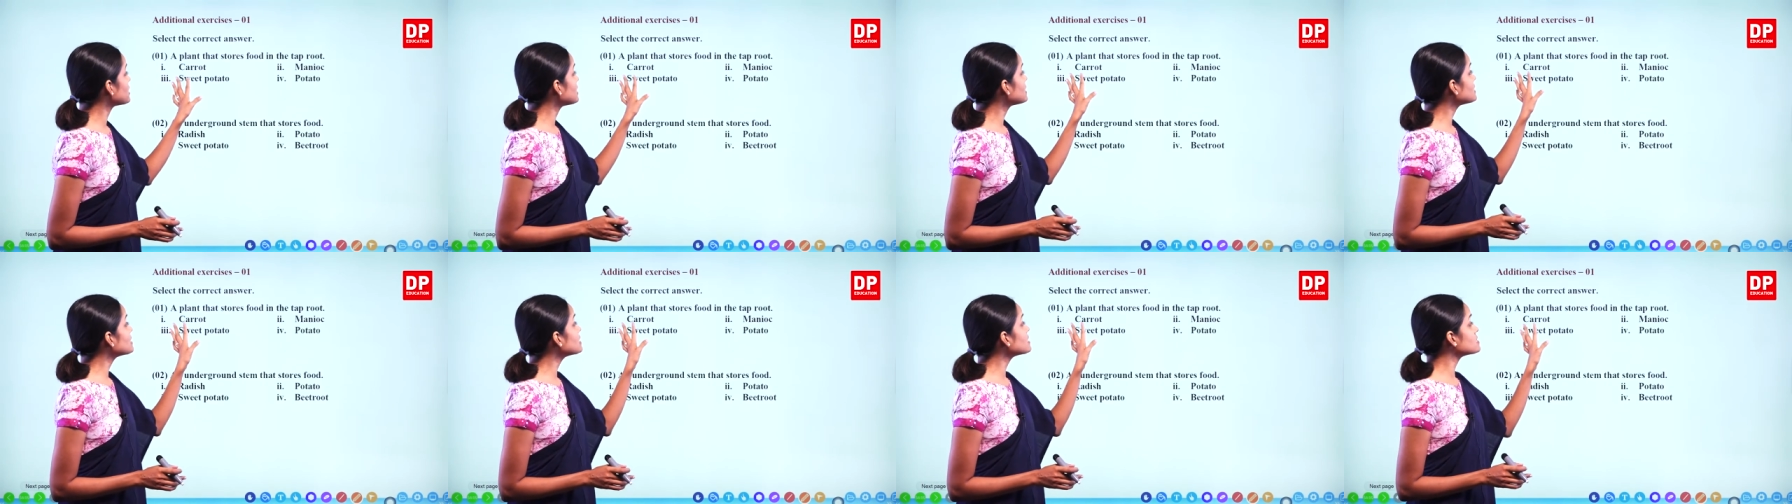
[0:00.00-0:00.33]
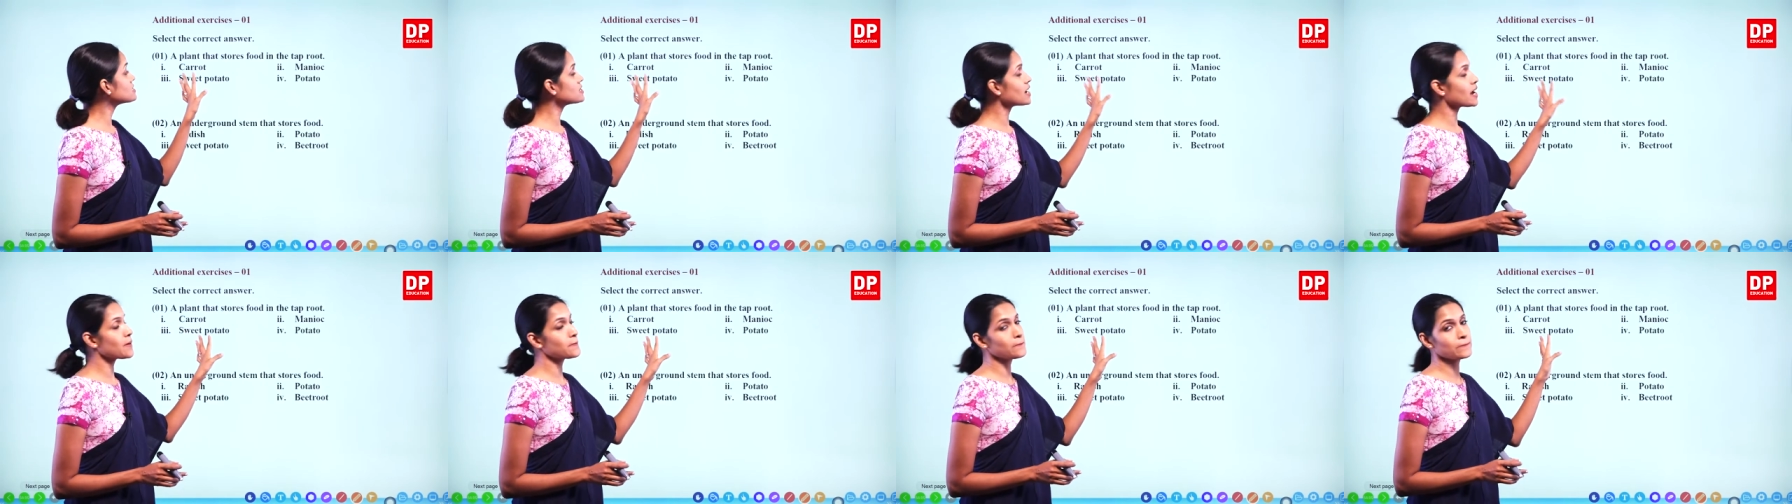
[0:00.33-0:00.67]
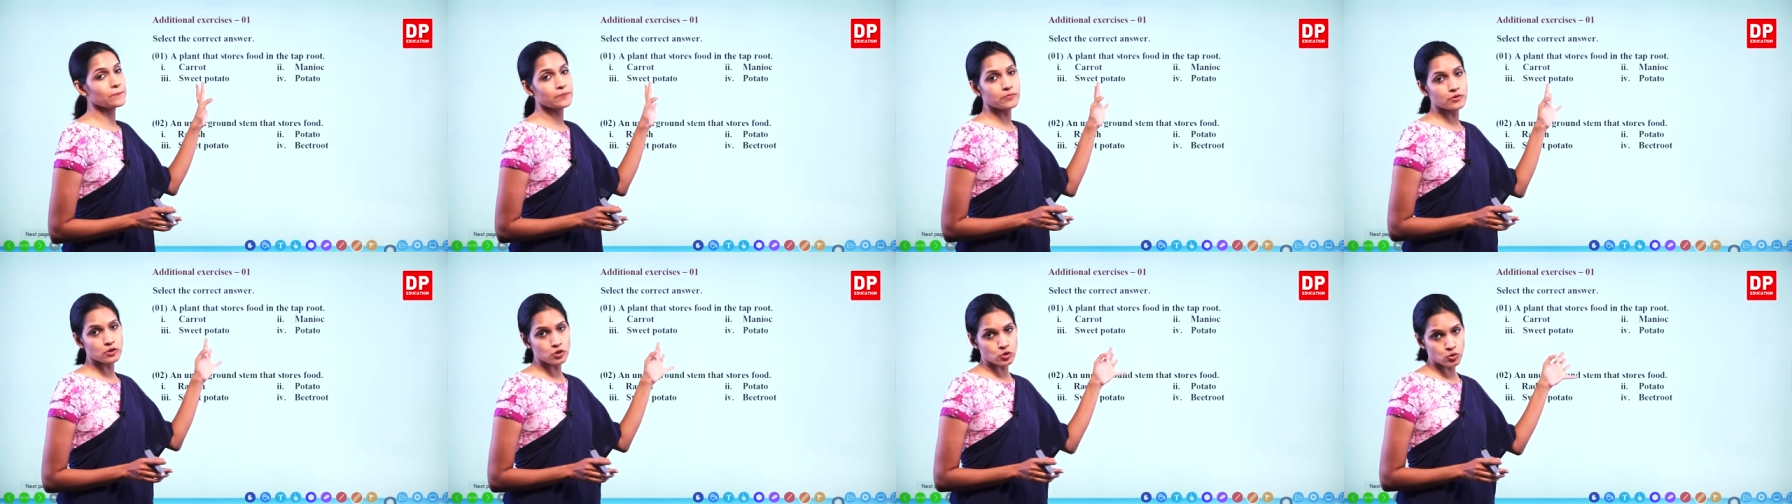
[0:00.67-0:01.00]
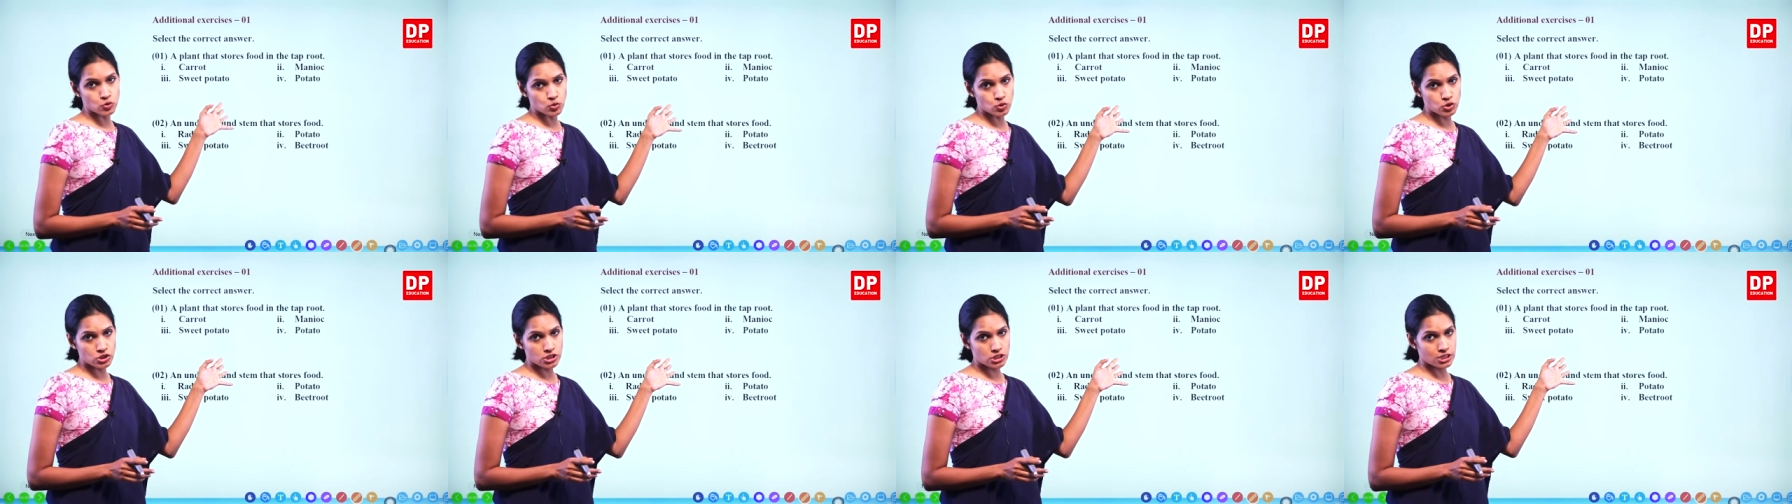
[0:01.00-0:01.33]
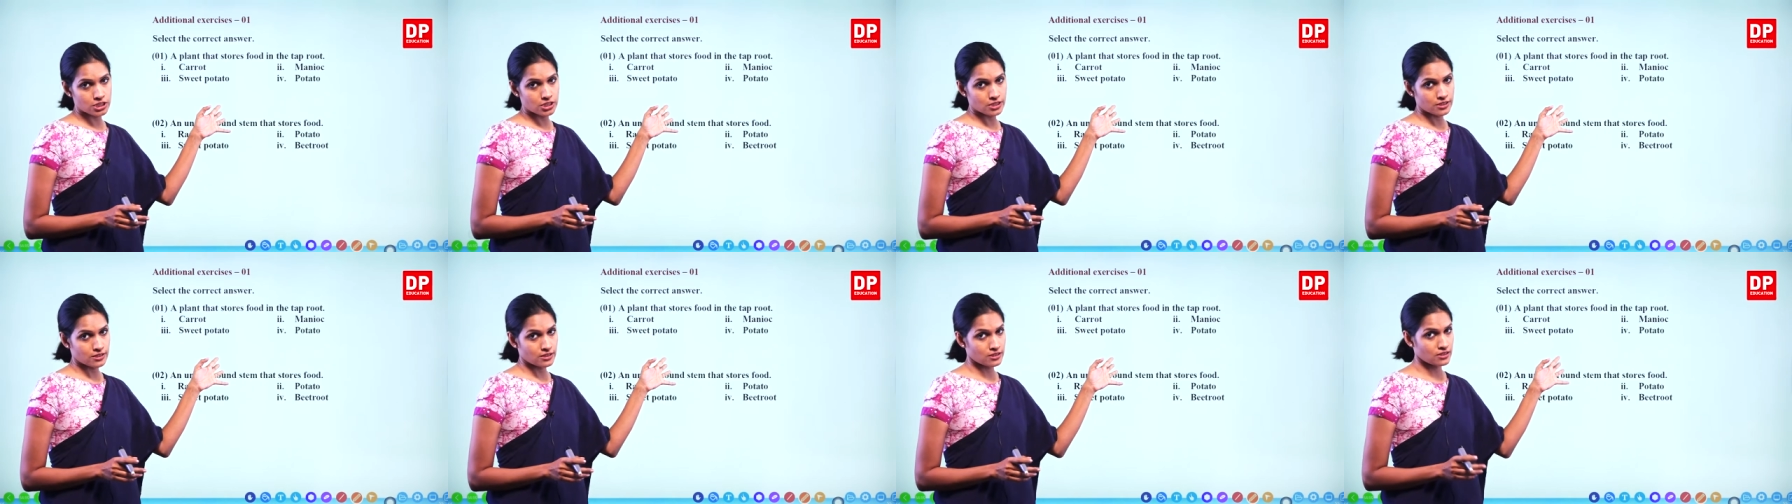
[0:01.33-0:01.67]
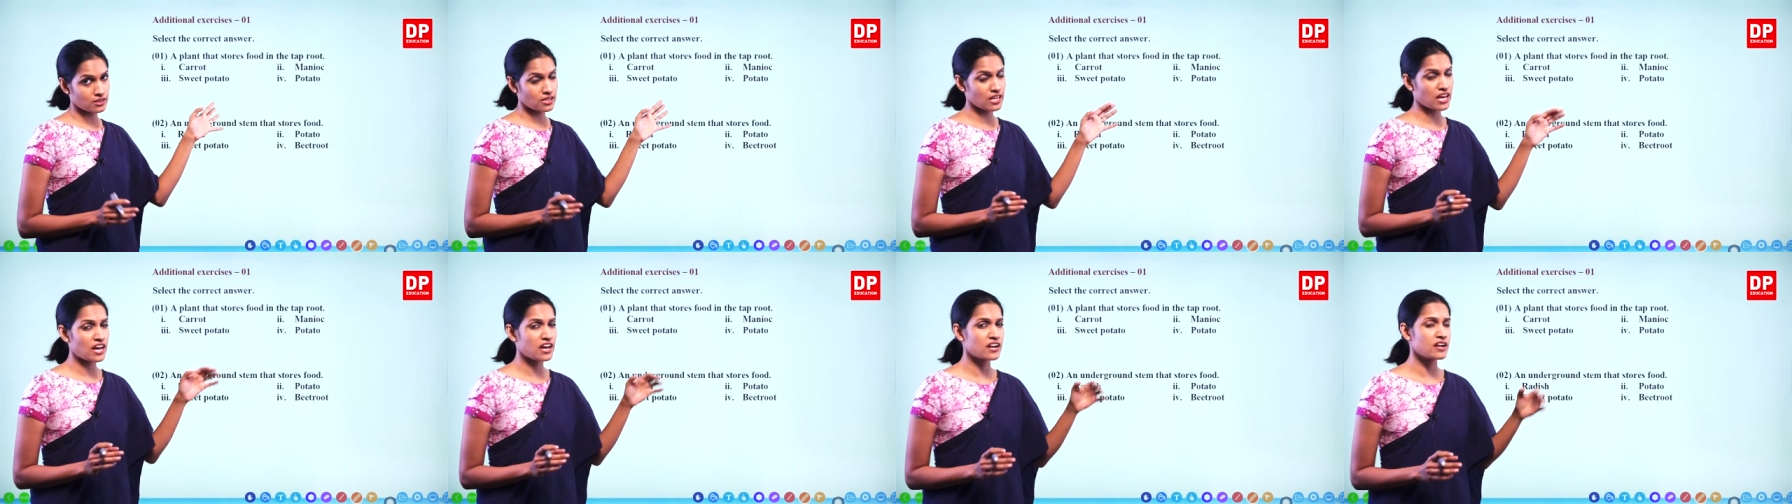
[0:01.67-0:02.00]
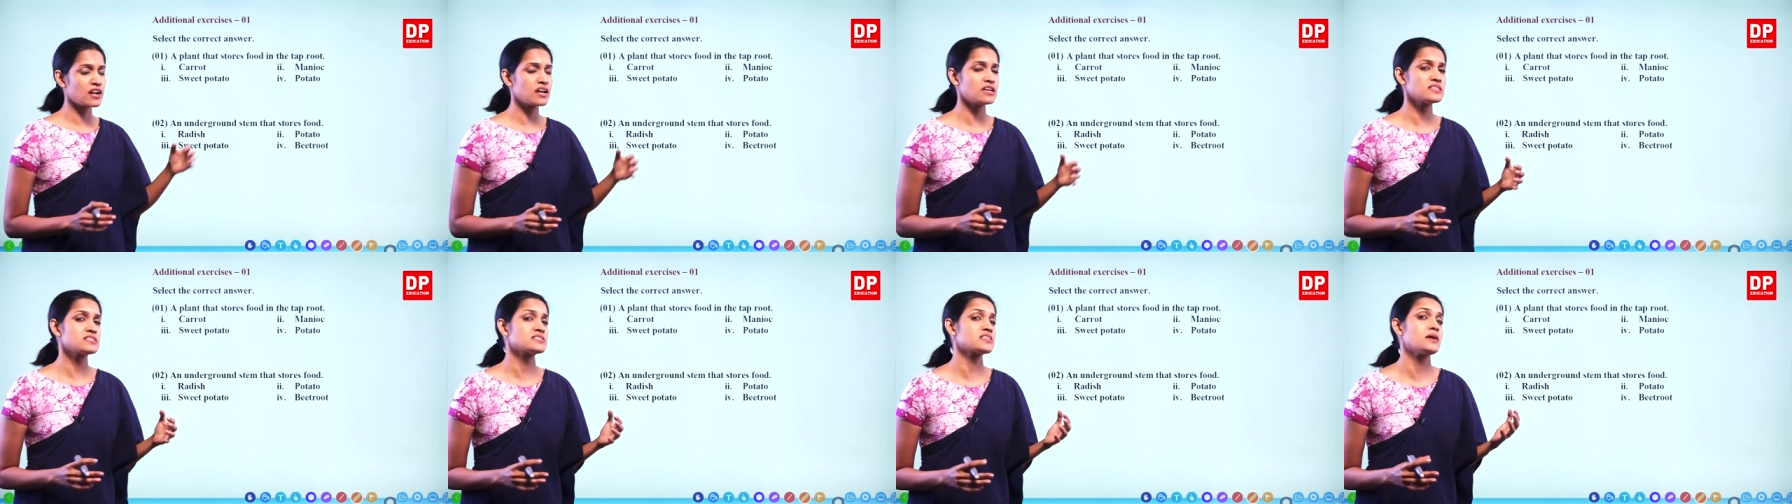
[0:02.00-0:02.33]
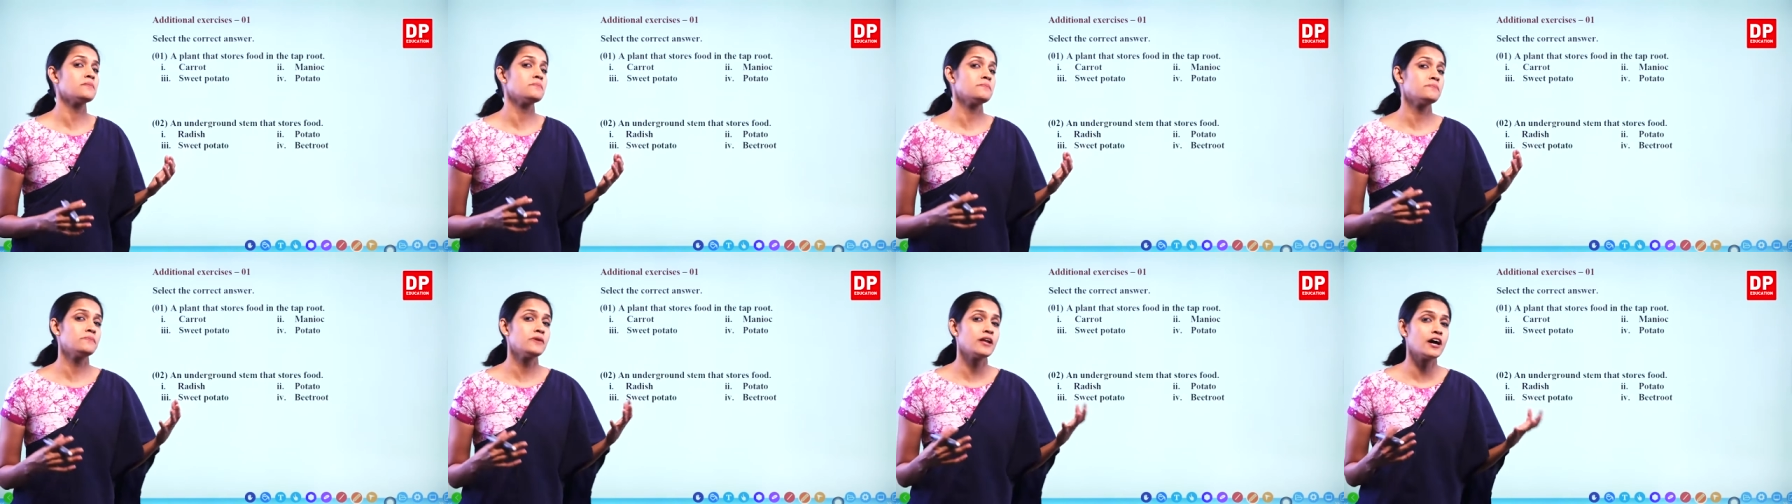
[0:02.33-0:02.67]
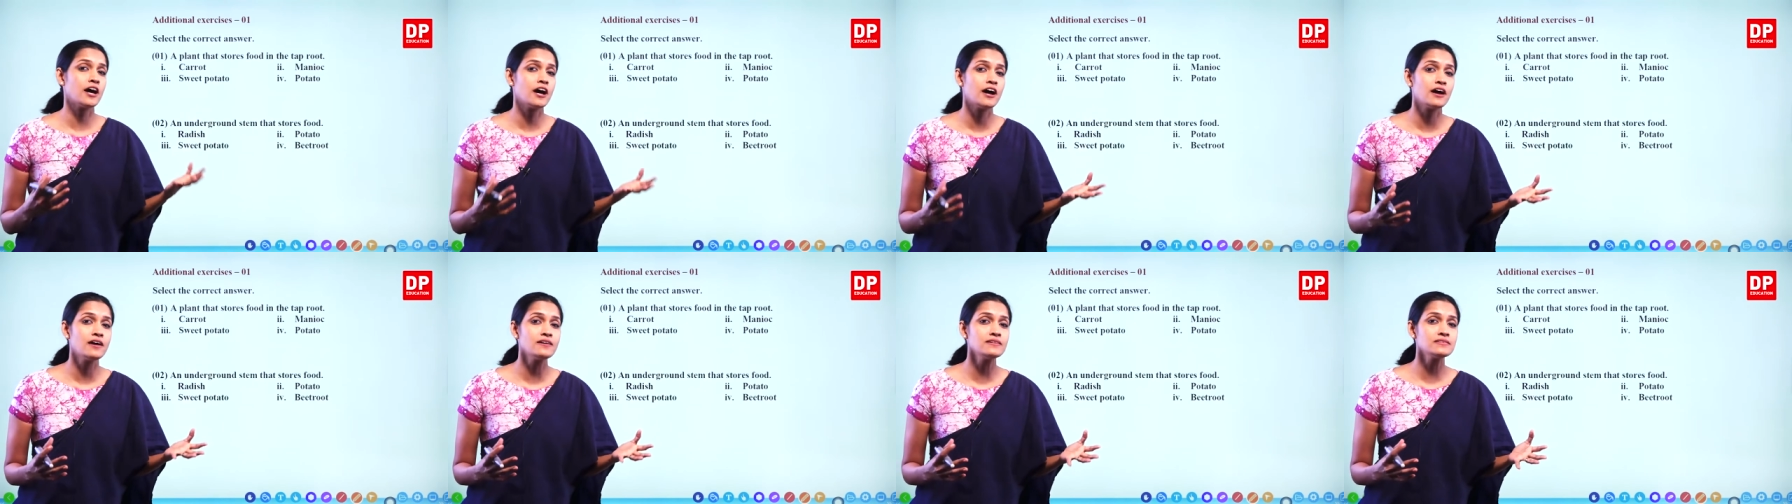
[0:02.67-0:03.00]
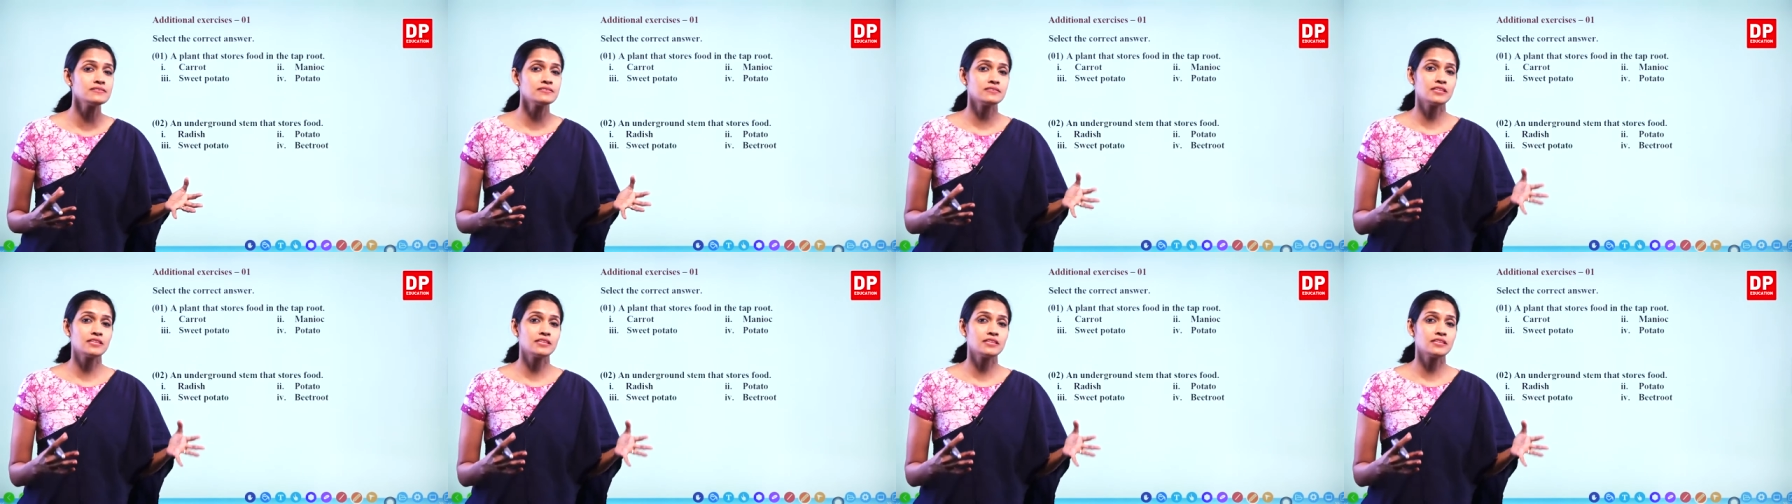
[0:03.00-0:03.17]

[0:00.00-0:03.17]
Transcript: in the taproot. There are some plants,